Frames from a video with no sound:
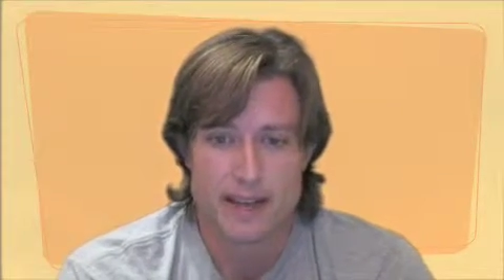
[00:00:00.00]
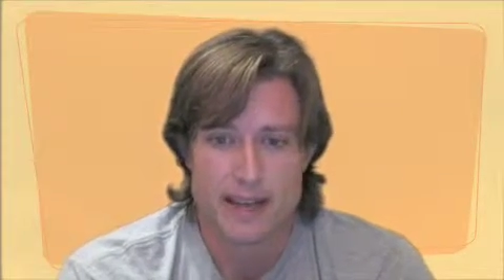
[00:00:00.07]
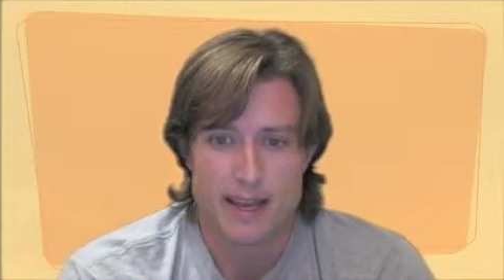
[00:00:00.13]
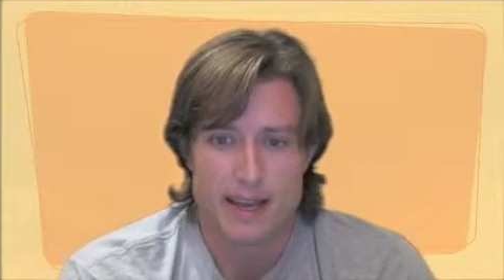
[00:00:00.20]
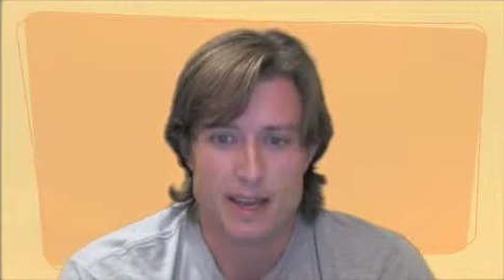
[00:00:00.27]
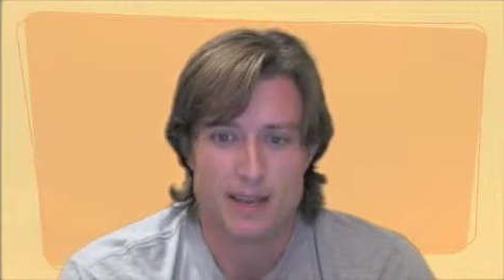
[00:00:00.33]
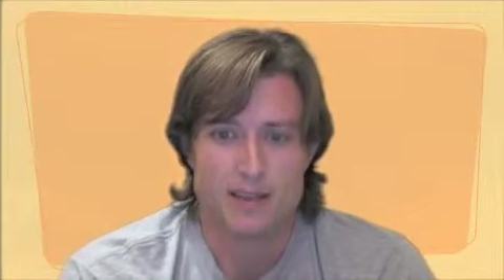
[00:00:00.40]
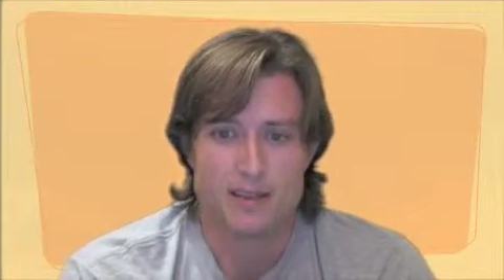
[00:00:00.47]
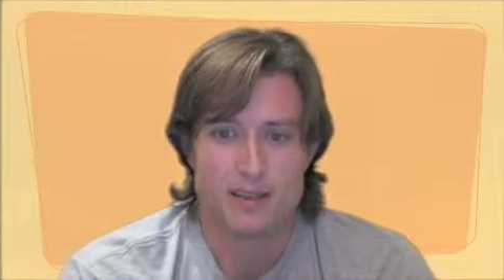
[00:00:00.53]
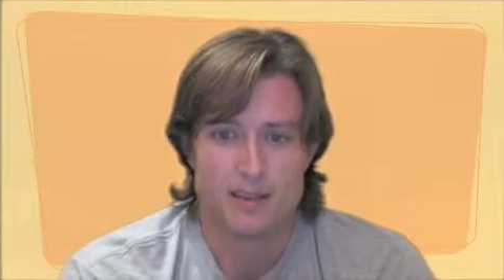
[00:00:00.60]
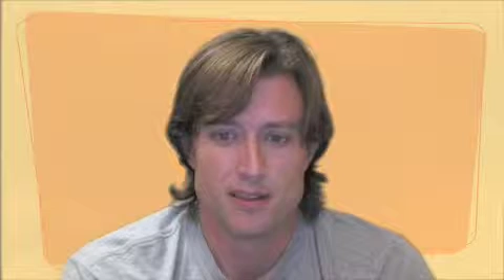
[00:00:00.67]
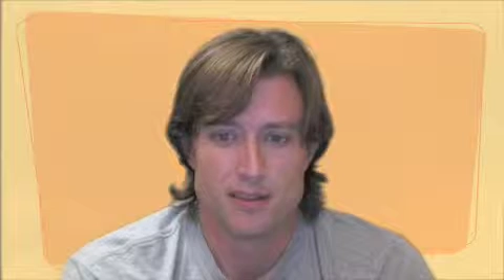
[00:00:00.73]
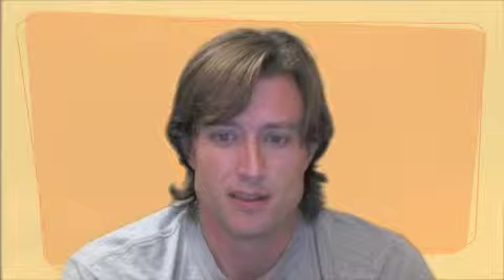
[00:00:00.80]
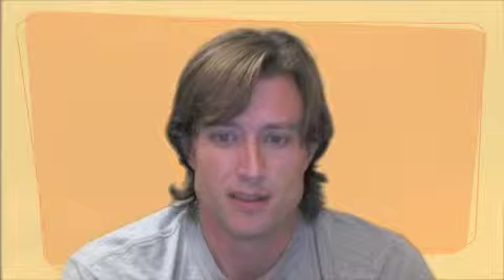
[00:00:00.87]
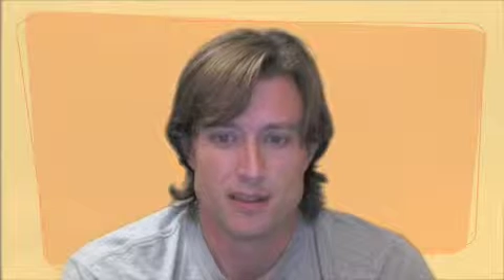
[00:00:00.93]
and
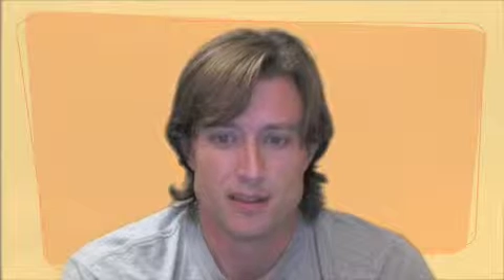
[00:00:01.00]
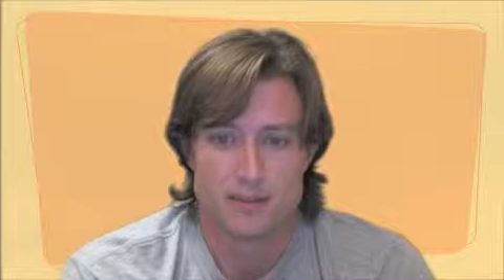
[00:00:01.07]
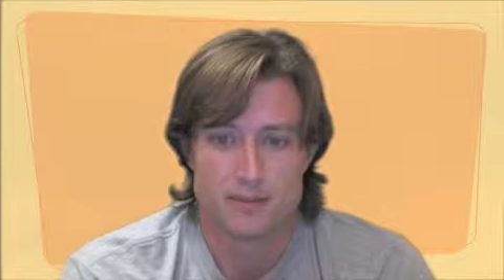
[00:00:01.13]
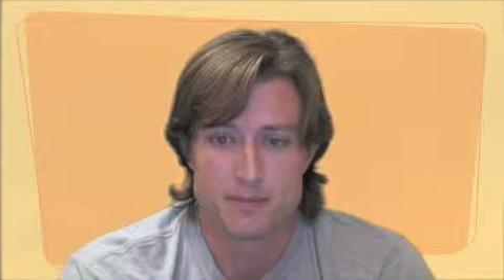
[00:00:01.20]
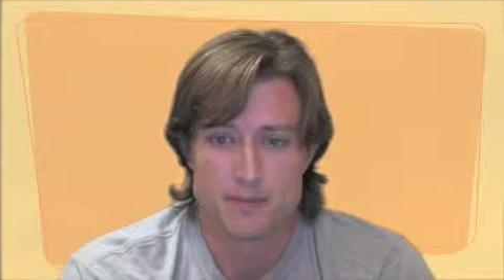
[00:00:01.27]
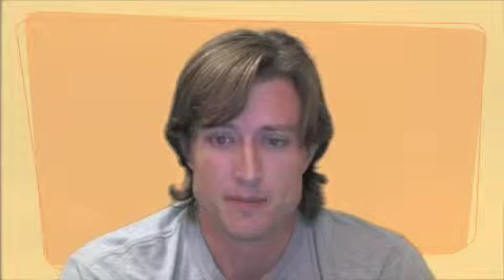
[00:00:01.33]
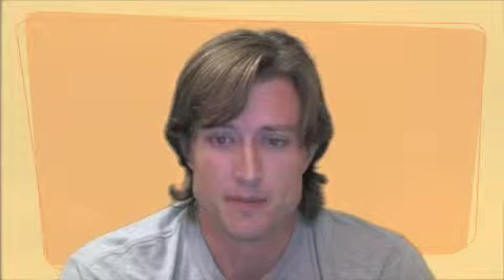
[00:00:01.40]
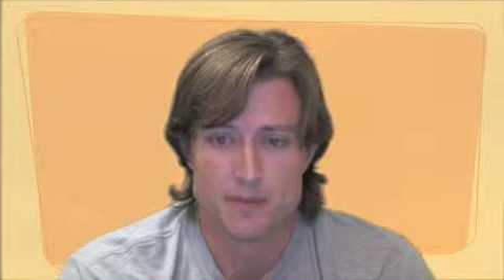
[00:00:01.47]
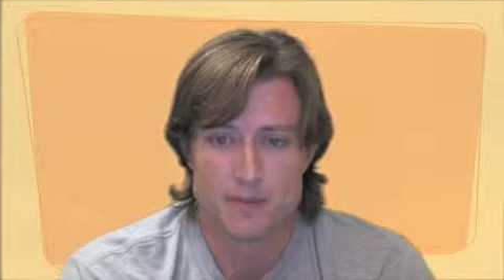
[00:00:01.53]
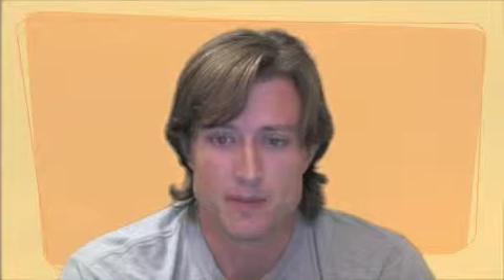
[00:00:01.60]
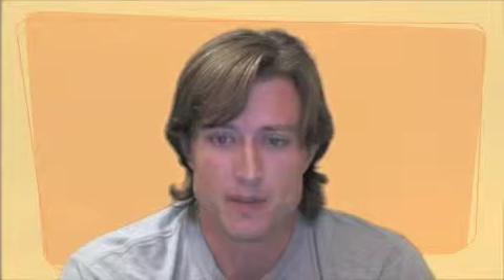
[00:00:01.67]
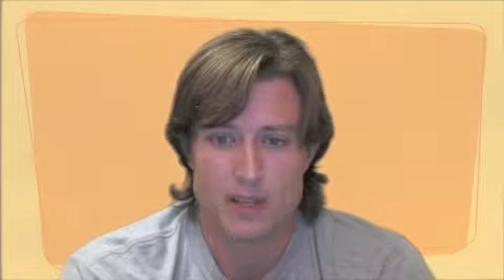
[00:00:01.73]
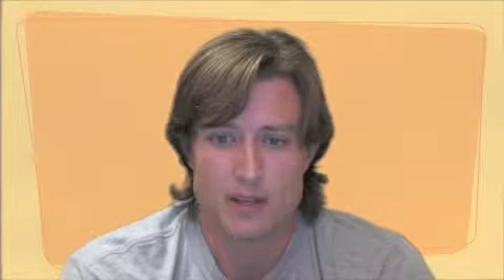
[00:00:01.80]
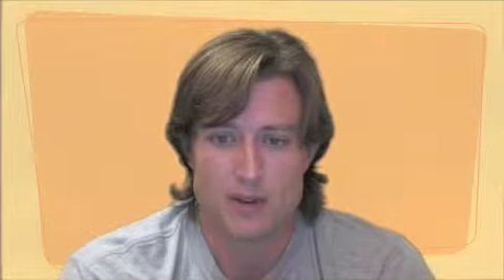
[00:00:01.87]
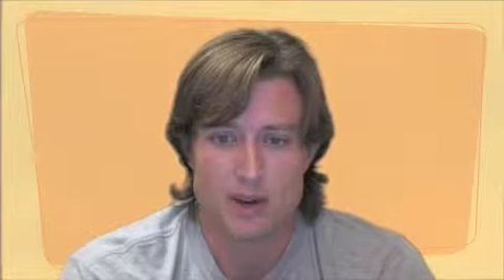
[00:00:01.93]

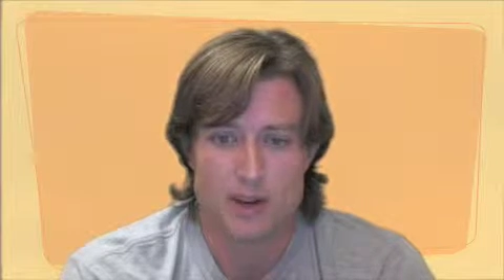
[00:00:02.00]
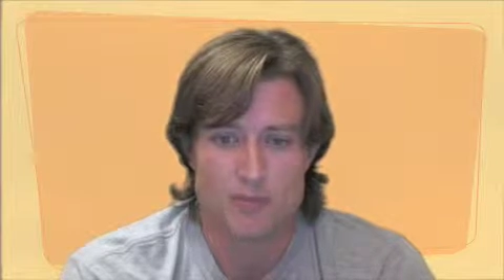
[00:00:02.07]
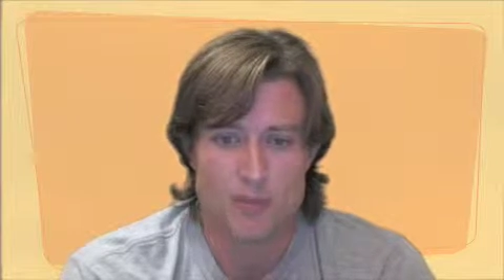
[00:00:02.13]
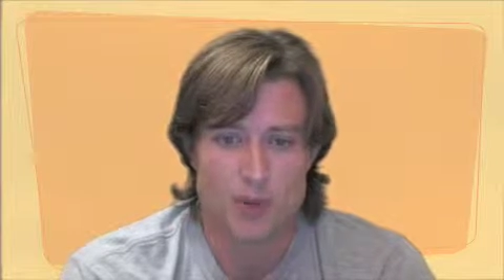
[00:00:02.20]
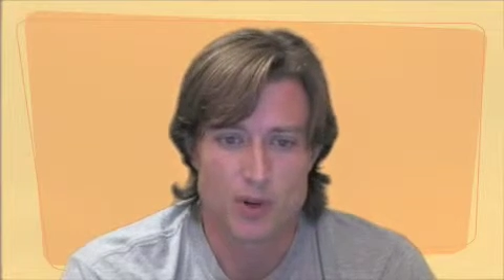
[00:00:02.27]
I've